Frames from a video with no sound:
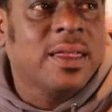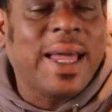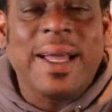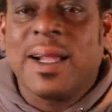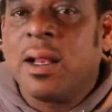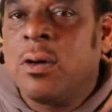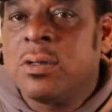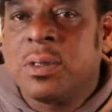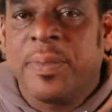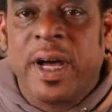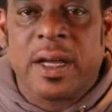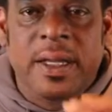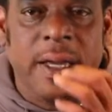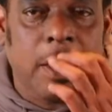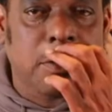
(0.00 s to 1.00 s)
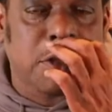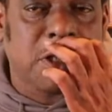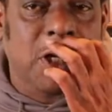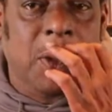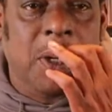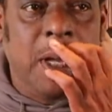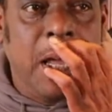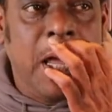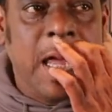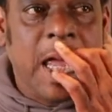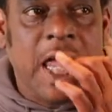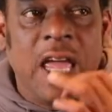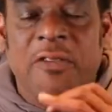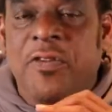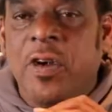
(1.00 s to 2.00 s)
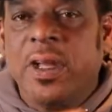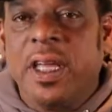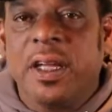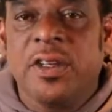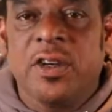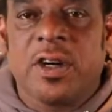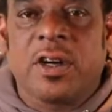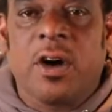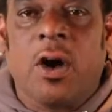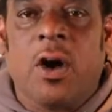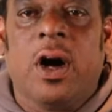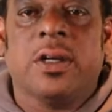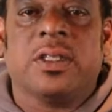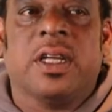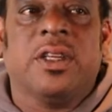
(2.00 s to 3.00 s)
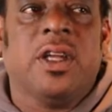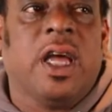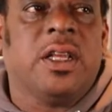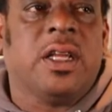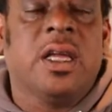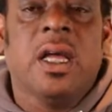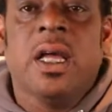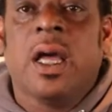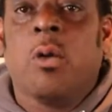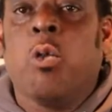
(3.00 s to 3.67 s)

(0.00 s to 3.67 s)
They closed my account. So if you're getting your cards and,